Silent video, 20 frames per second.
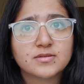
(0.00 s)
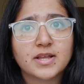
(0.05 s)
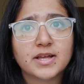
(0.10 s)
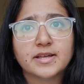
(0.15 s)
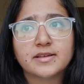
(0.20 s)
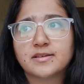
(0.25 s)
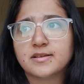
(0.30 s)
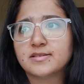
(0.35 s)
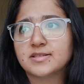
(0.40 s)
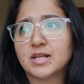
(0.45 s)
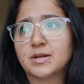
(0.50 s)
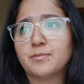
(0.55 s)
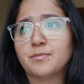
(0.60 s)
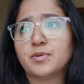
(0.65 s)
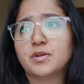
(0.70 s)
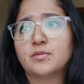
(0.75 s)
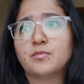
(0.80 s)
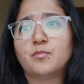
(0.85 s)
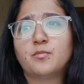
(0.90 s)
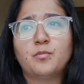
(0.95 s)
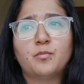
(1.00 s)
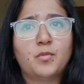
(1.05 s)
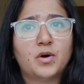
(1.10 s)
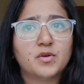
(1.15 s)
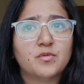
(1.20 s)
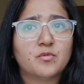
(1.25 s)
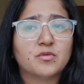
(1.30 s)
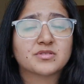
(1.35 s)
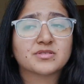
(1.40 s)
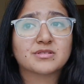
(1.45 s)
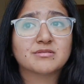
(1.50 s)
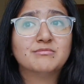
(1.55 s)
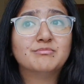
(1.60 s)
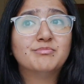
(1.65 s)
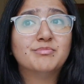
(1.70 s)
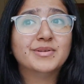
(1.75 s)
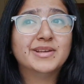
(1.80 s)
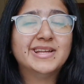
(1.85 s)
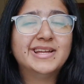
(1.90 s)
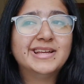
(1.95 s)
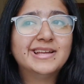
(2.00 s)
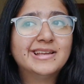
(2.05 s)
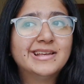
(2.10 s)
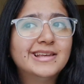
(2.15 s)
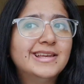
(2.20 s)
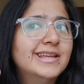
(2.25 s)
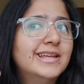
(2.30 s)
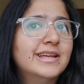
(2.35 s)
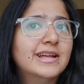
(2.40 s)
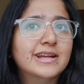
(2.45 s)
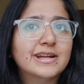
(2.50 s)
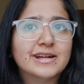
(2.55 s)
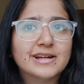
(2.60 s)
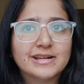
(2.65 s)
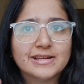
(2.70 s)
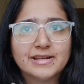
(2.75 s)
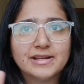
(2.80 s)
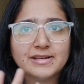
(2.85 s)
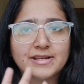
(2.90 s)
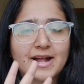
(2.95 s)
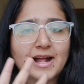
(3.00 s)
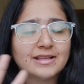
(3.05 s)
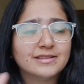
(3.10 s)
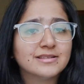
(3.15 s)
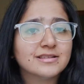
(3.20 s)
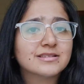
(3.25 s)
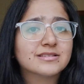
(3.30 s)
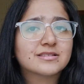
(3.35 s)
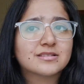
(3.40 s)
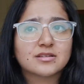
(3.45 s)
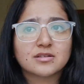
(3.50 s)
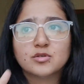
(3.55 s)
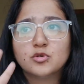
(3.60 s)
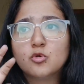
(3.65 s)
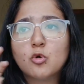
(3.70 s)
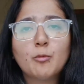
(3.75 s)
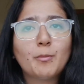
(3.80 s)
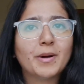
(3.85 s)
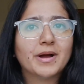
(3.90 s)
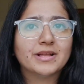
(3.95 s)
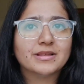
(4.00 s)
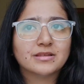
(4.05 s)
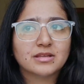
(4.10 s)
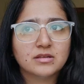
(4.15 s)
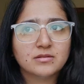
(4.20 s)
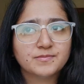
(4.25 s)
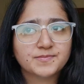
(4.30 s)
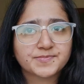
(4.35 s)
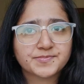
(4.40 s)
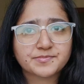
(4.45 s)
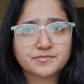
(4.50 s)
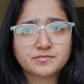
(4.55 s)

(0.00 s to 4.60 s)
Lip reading: Like example, one was completely data analyst, no Python,